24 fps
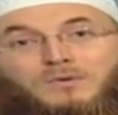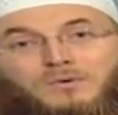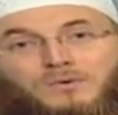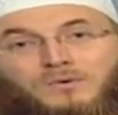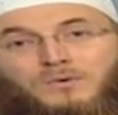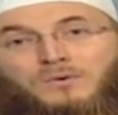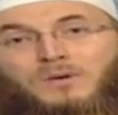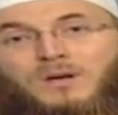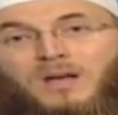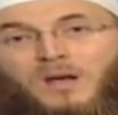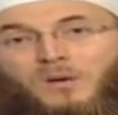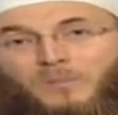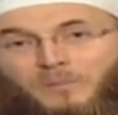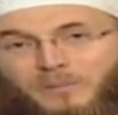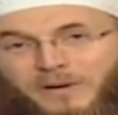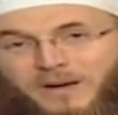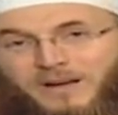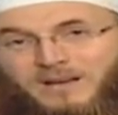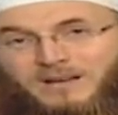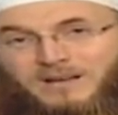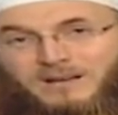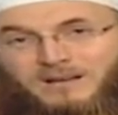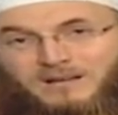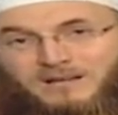two
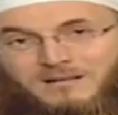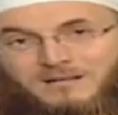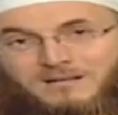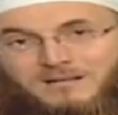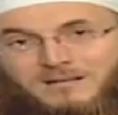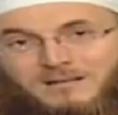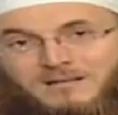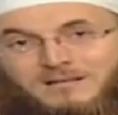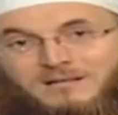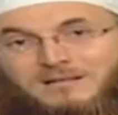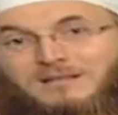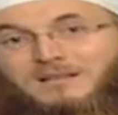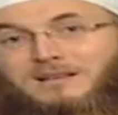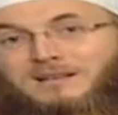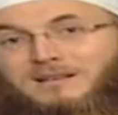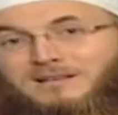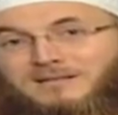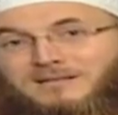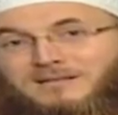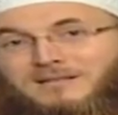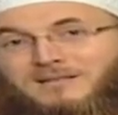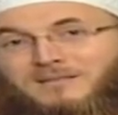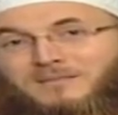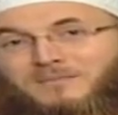companions
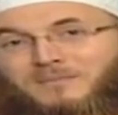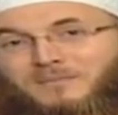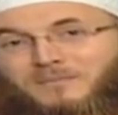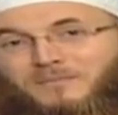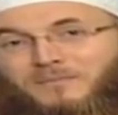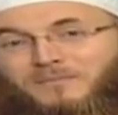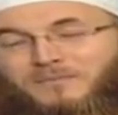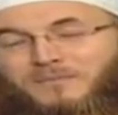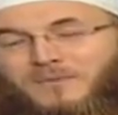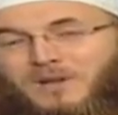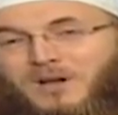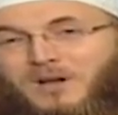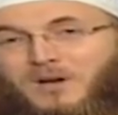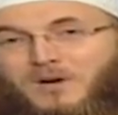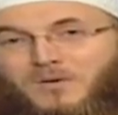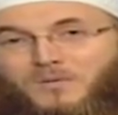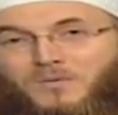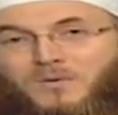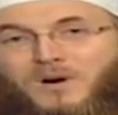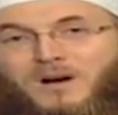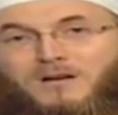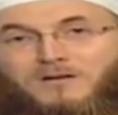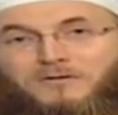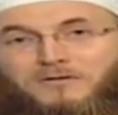sneezed.
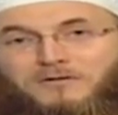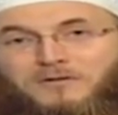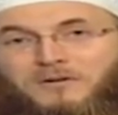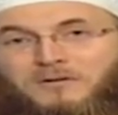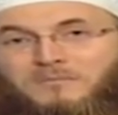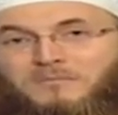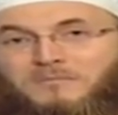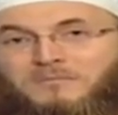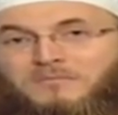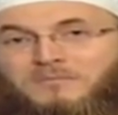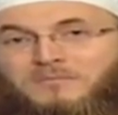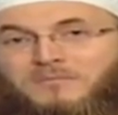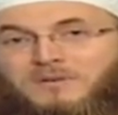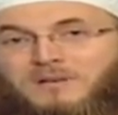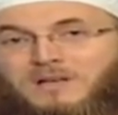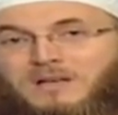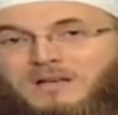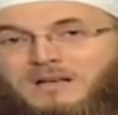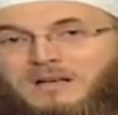One of them,